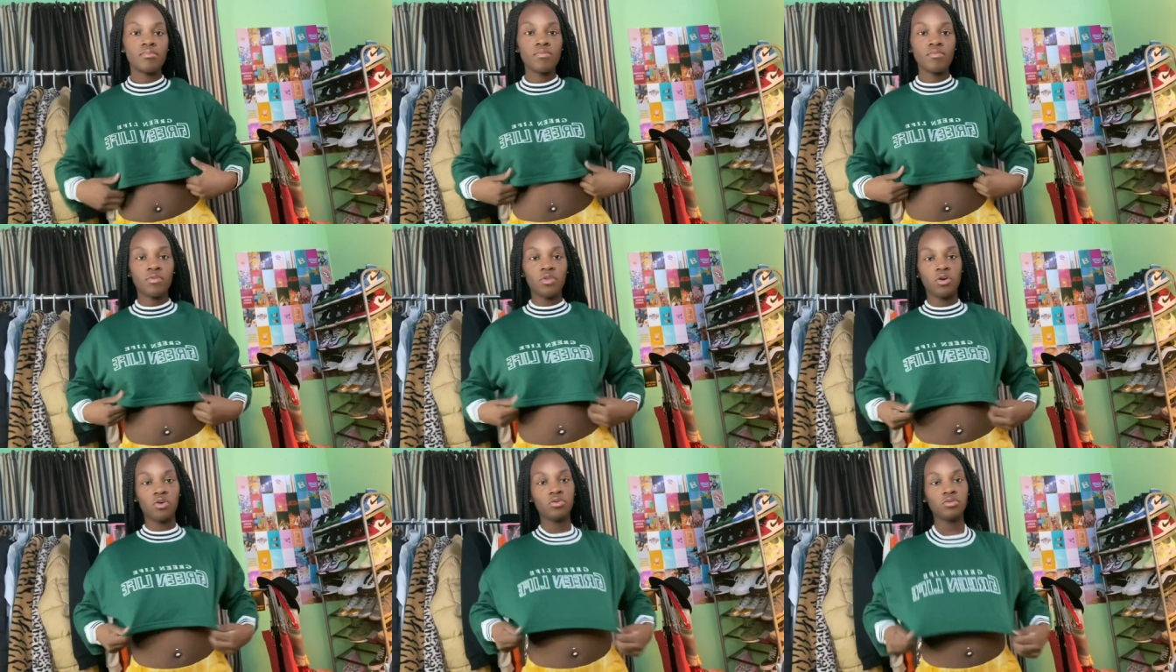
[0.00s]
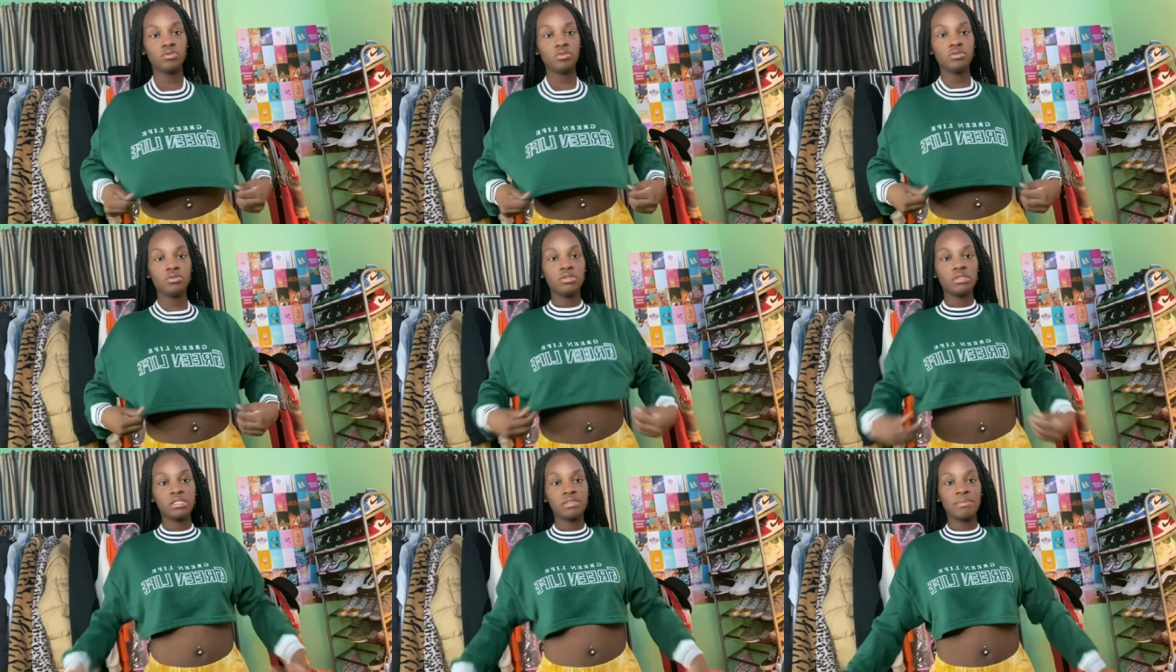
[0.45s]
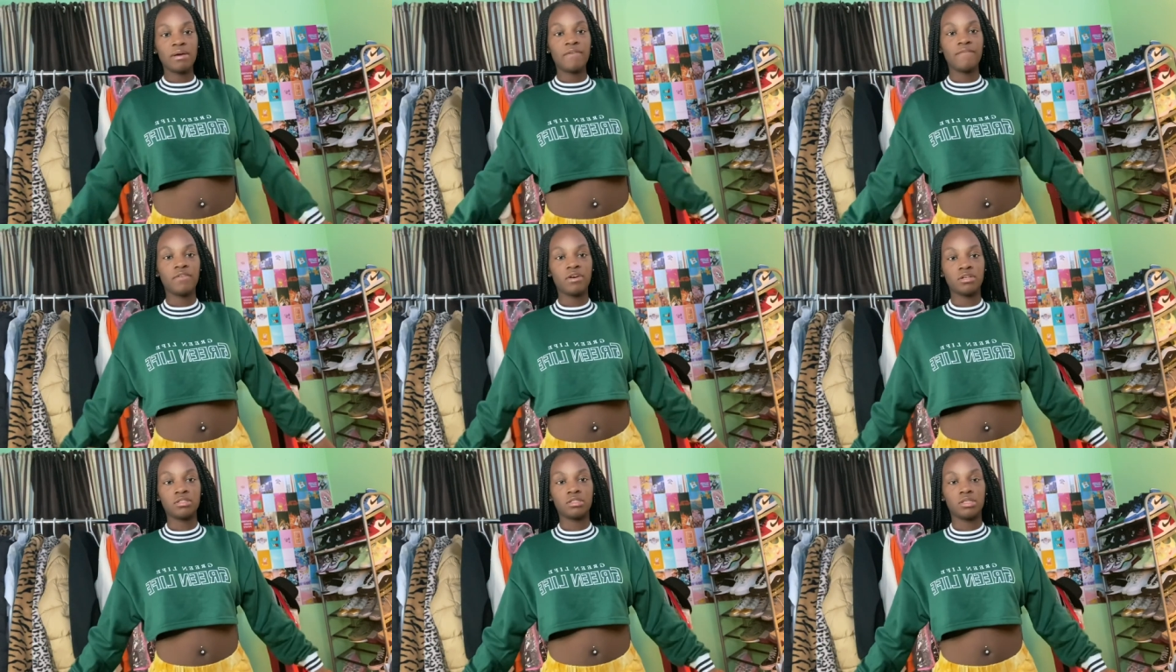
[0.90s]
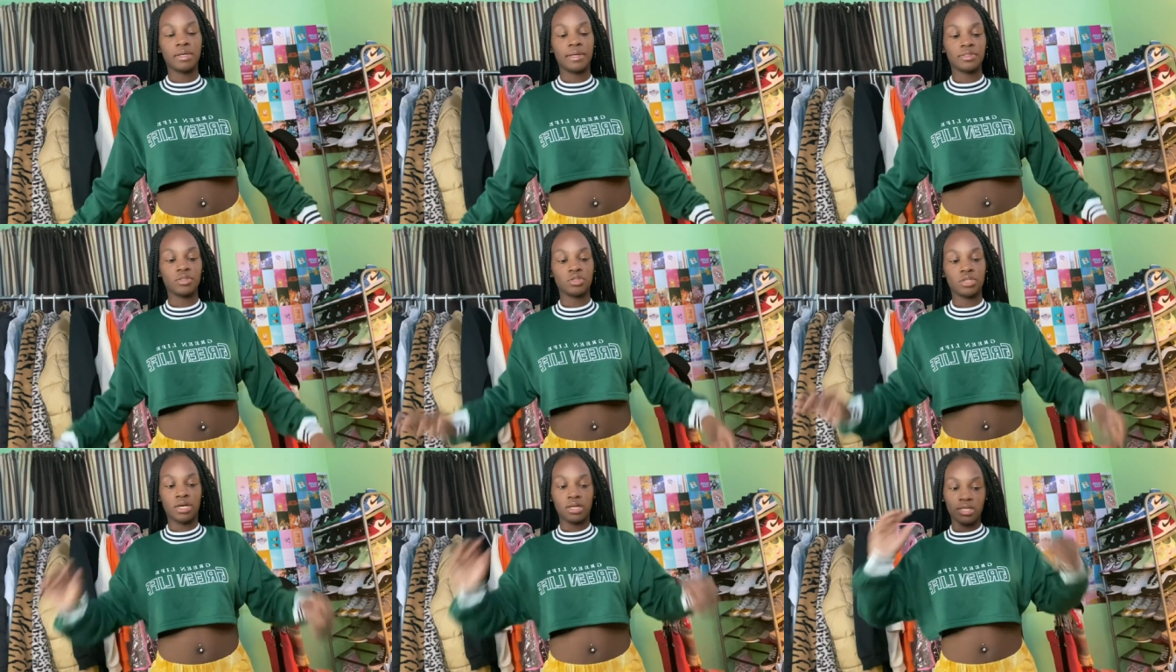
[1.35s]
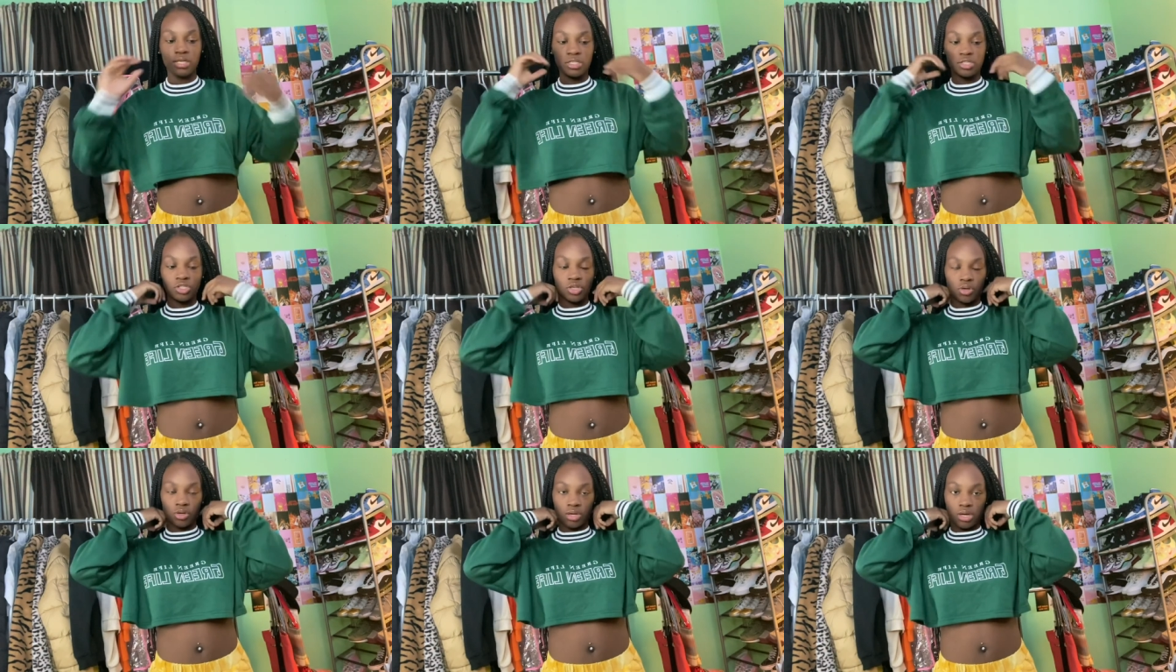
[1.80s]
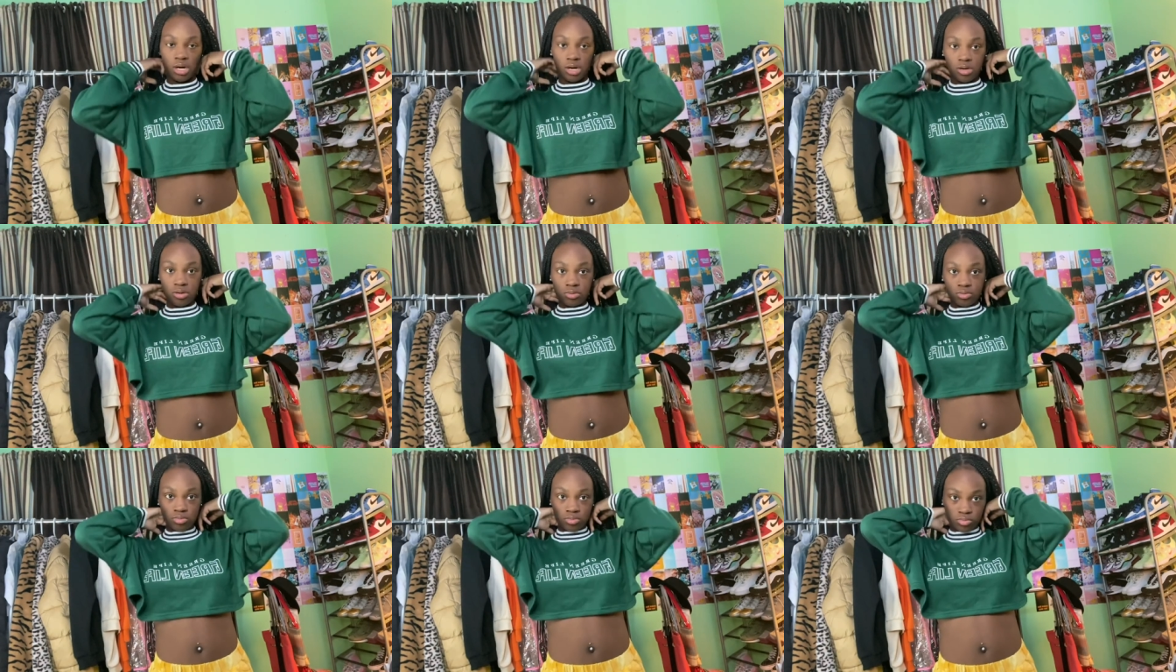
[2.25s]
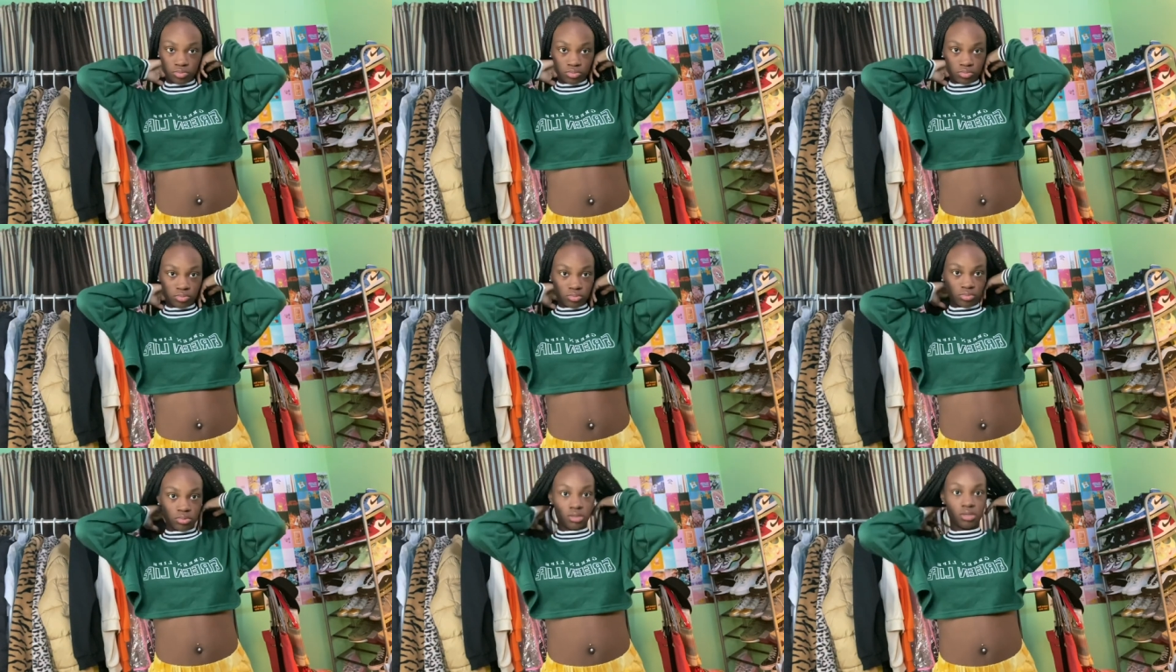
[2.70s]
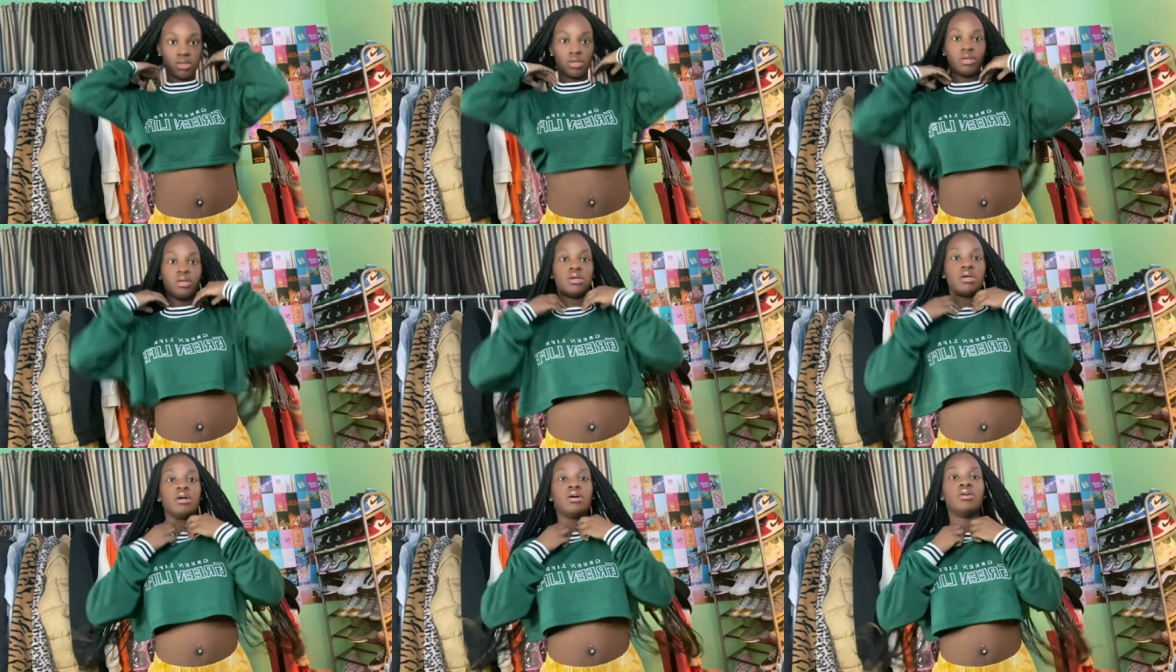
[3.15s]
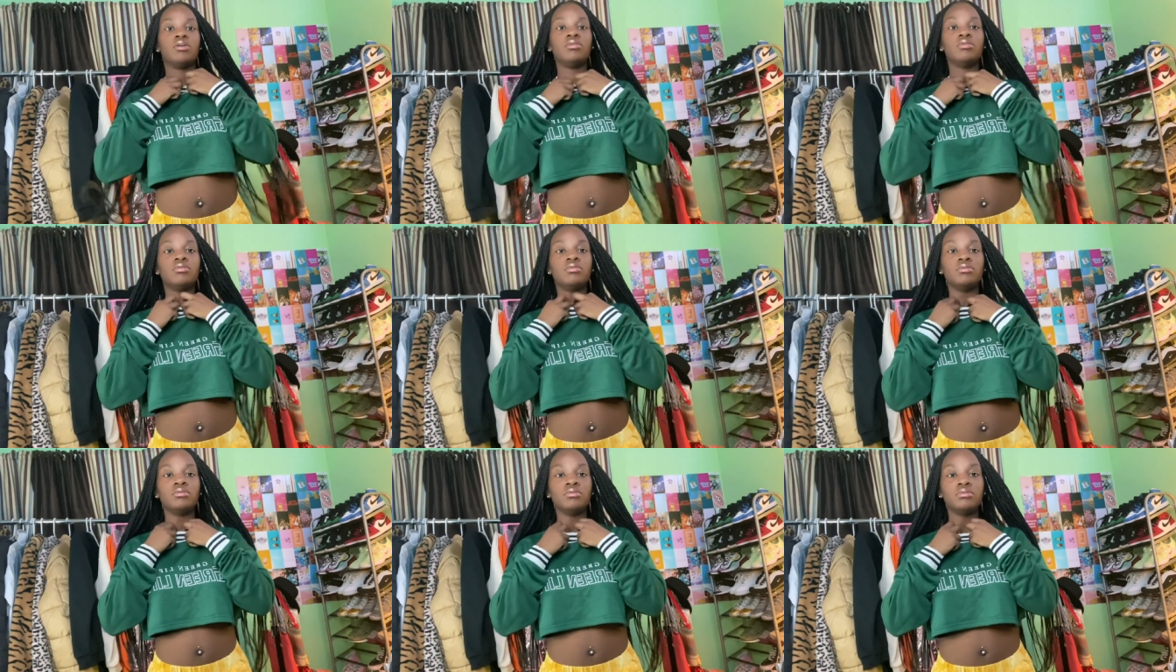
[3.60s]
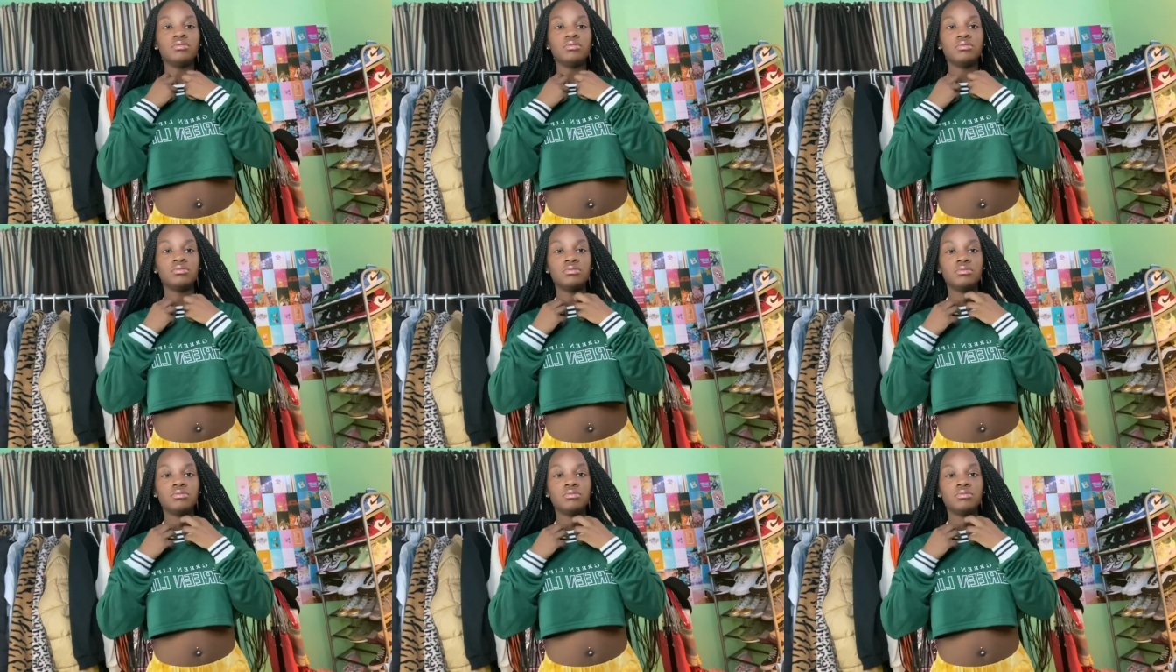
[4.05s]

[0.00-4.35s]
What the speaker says: Oh, this is my first time trying this joker on. Oh,